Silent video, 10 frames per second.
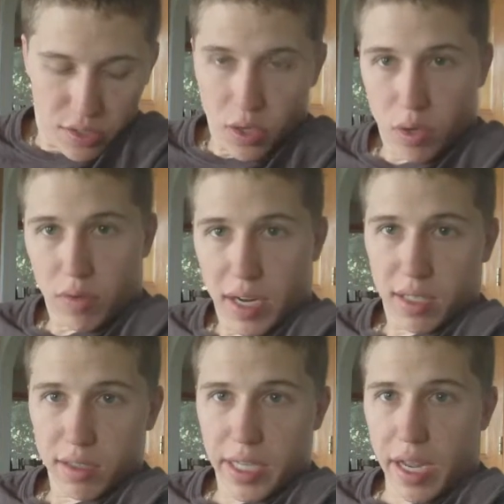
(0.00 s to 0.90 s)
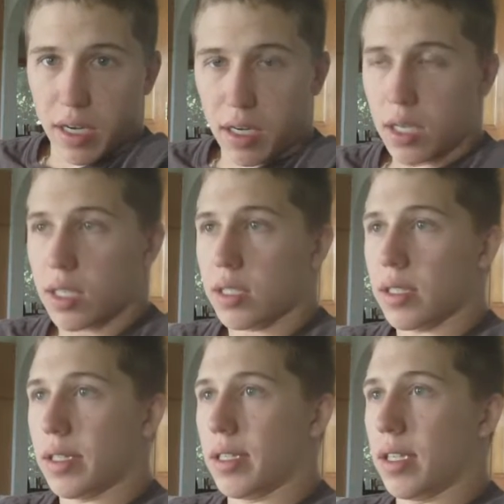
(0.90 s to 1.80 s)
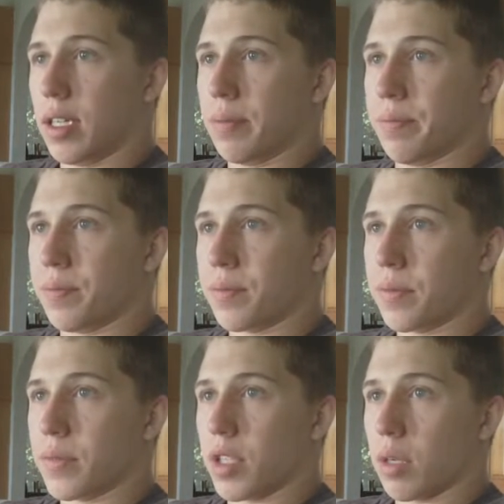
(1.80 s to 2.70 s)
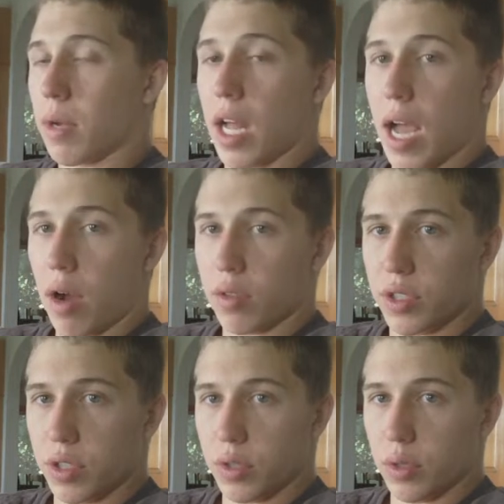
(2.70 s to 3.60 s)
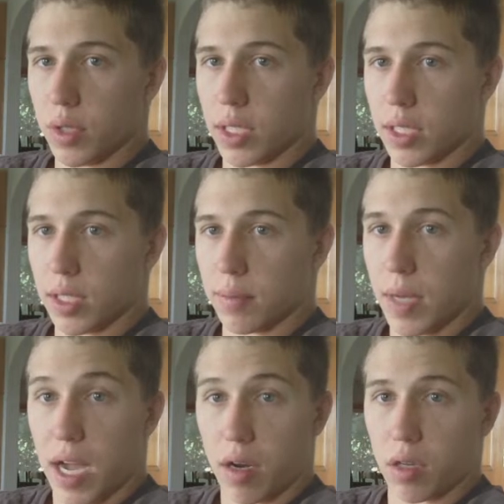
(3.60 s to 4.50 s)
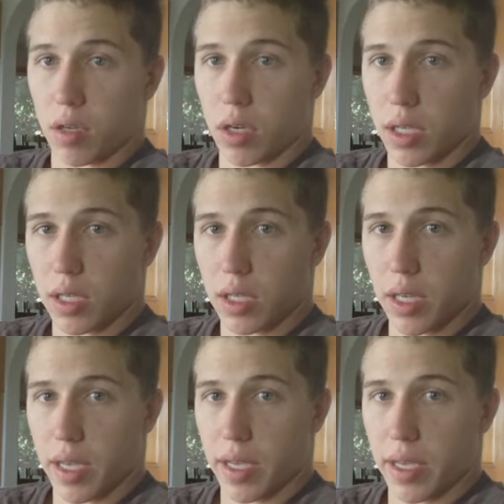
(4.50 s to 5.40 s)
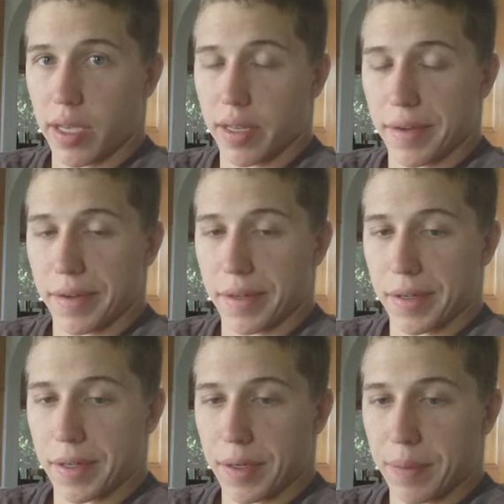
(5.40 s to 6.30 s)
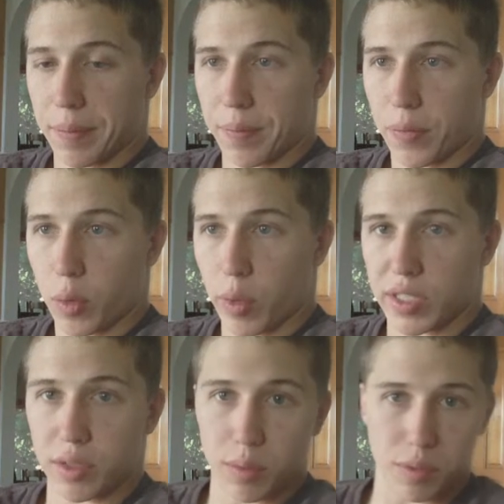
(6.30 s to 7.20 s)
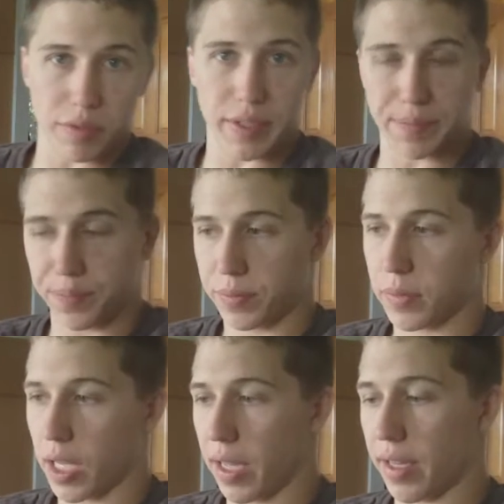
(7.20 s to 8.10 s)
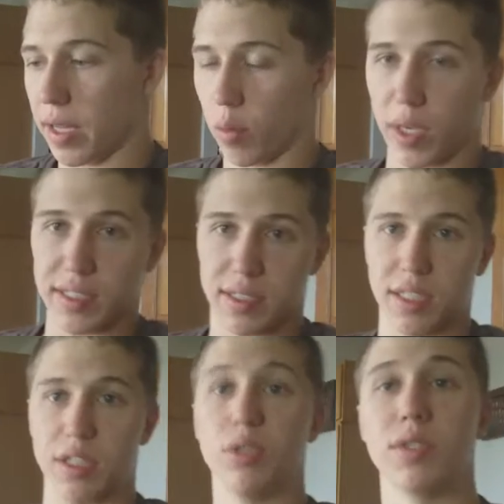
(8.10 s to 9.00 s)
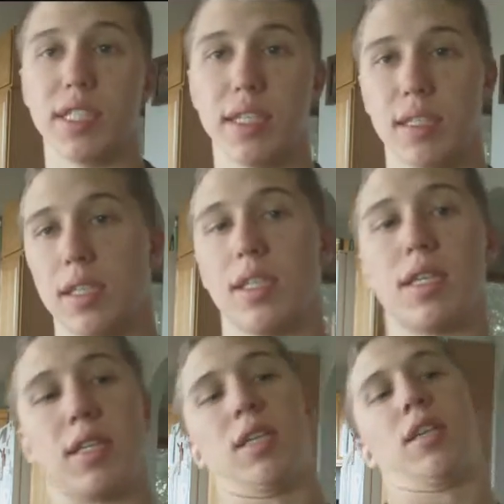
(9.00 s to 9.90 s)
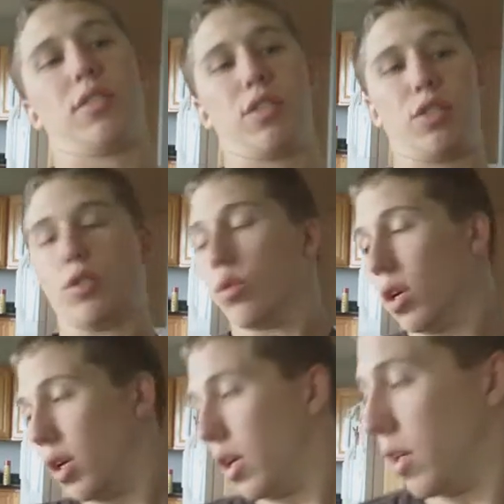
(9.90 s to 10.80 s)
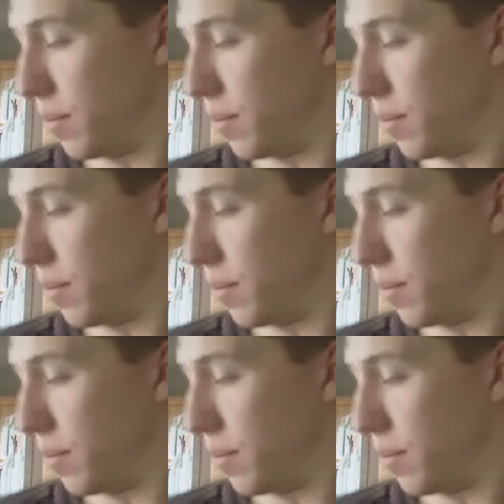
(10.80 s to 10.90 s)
So a regular gainer, talk about how to learn it and ways to improve it, and then ways to use it to